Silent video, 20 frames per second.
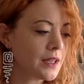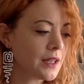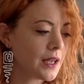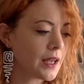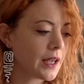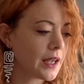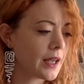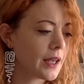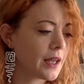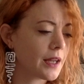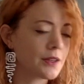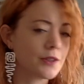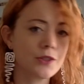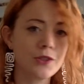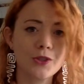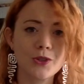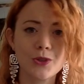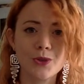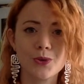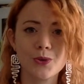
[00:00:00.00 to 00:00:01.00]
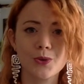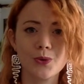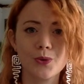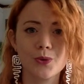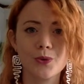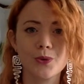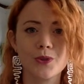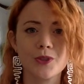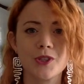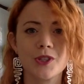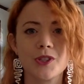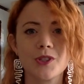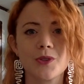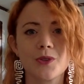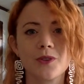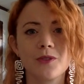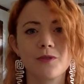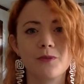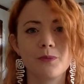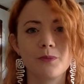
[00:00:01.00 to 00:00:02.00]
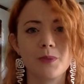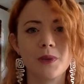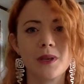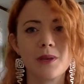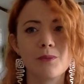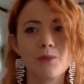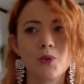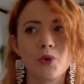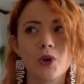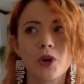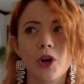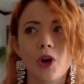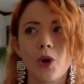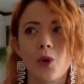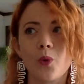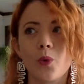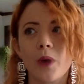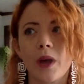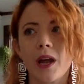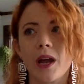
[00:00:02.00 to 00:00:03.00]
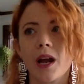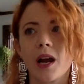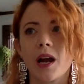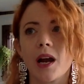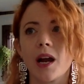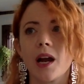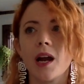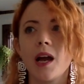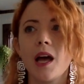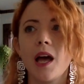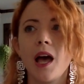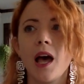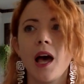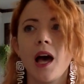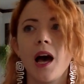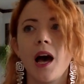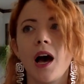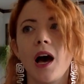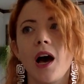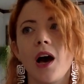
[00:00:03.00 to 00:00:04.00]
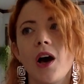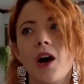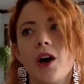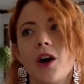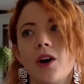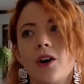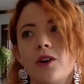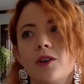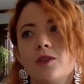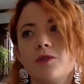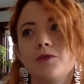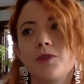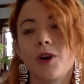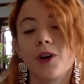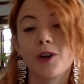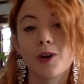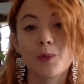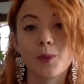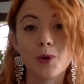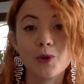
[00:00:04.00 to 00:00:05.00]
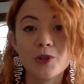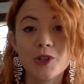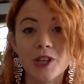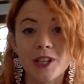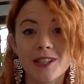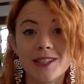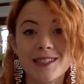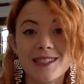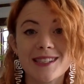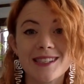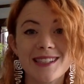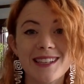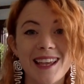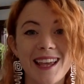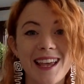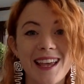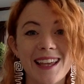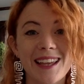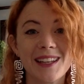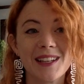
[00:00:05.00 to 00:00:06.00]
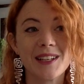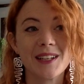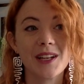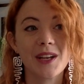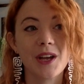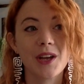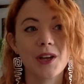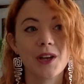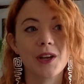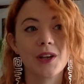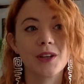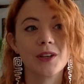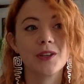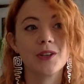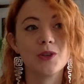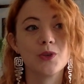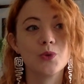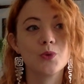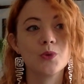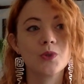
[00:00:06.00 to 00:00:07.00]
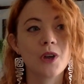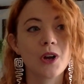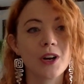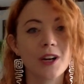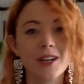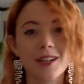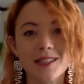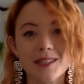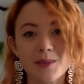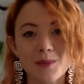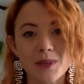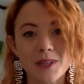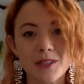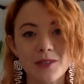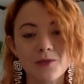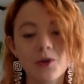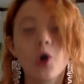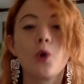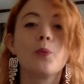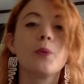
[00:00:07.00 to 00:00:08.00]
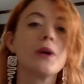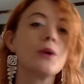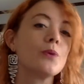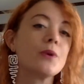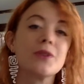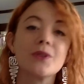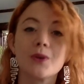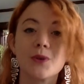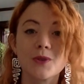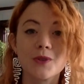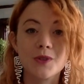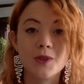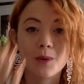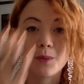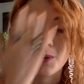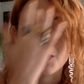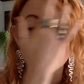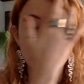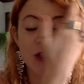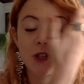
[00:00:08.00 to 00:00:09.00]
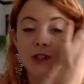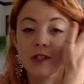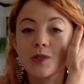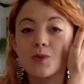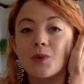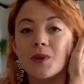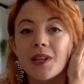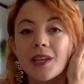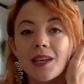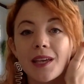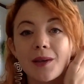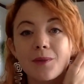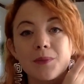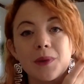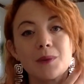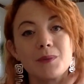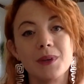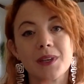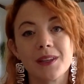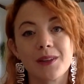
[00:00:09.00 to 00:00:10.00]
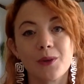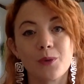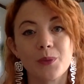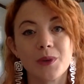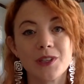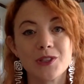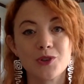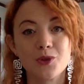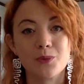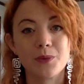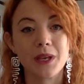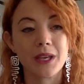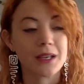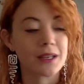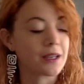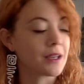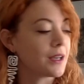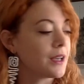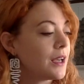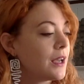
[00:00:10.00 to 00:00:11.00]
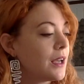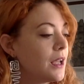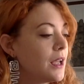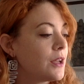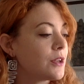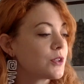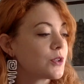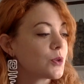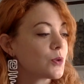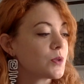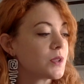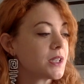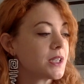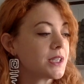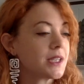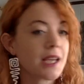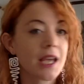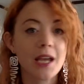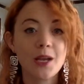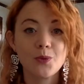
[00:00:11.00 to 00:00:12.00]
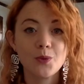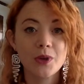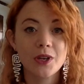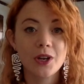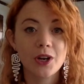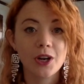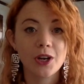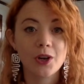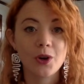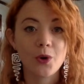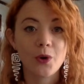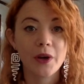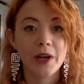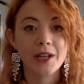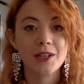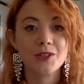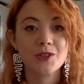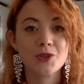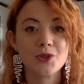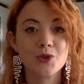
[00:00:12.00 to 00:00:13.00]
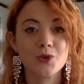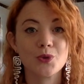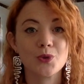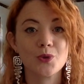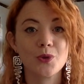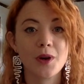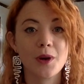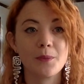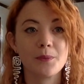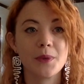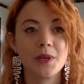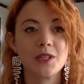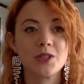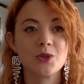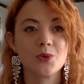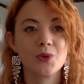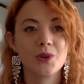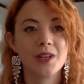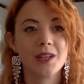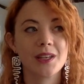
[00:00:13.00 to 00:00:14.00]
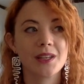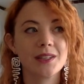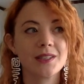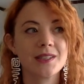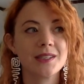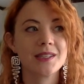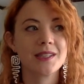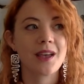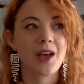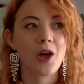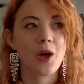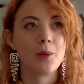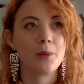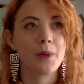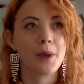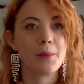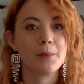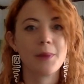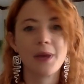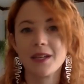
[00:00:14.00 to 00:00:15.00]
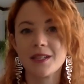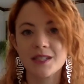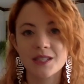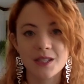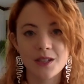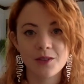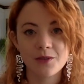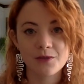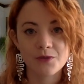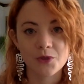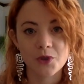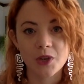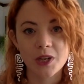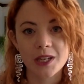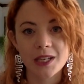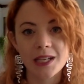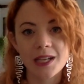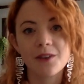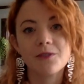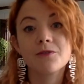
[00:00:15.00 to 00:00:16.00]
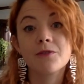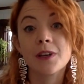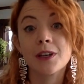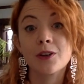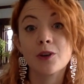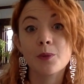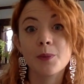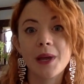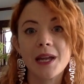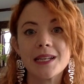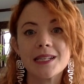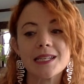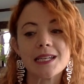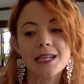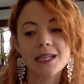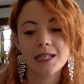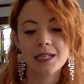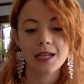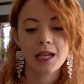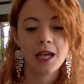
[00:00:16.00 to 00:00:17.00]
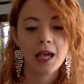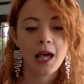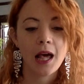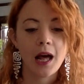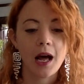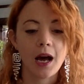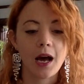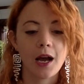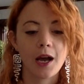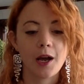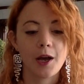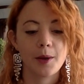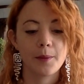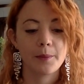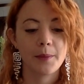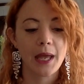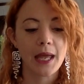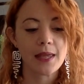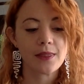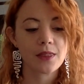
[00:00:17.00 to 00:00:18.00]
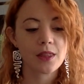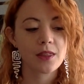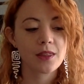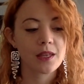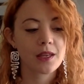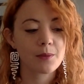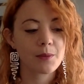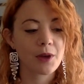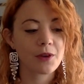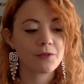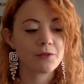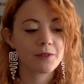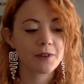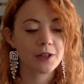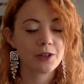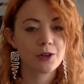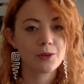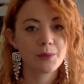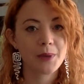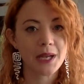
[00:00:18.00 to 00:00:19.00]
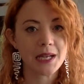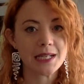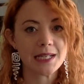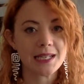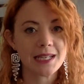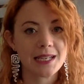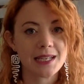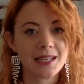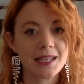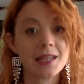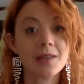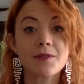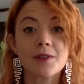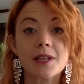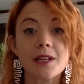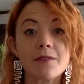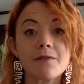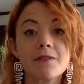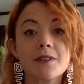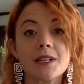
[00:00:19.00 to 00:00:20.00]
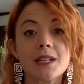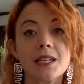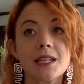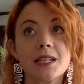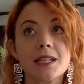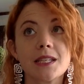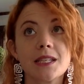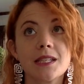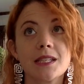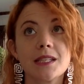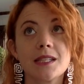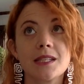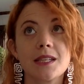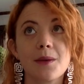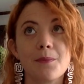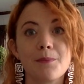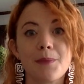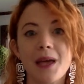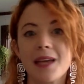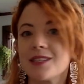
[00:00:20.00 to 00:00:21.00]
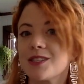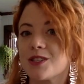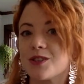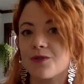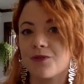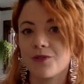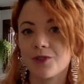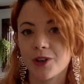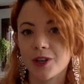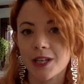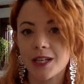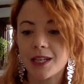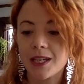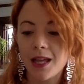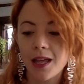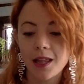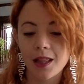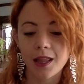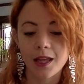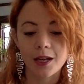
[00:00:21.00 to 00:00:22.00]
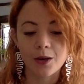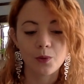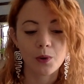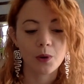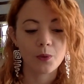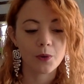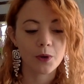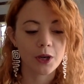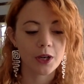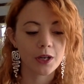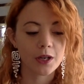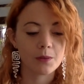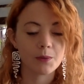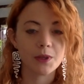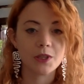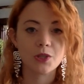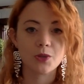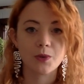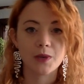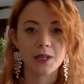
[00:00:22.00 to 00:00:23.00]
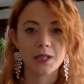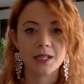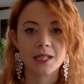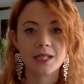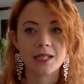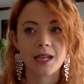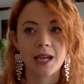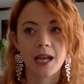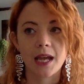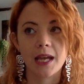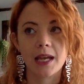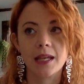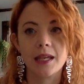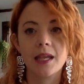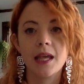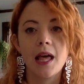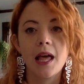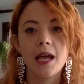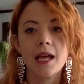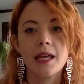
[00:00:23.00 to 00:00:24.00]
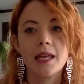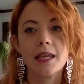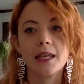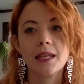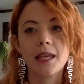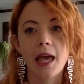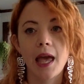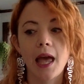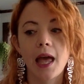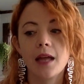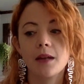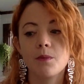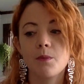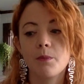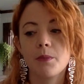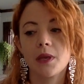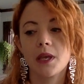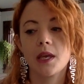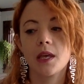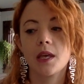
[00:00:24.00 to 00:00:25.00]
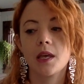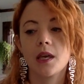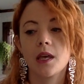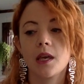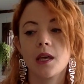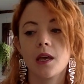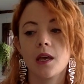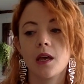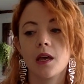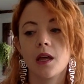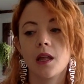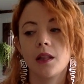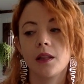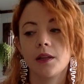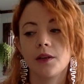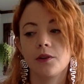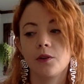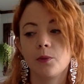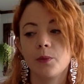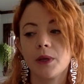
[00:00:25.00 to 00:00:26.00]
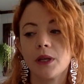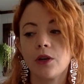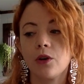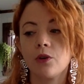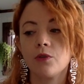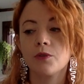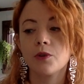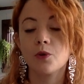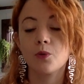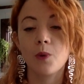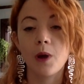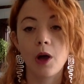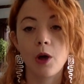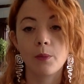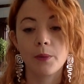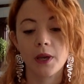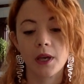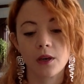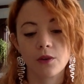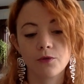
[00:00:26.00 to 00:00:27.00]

and to just sort of be more aware of our emotions and use art as a means of coping with those emotions when they get maybe a little bit too big. So today we are going to be doing some mess-free finger painting. And the thing about finger painting, even if it is mess-free, like what we're going to be doing today, it can be a little bit overwhelming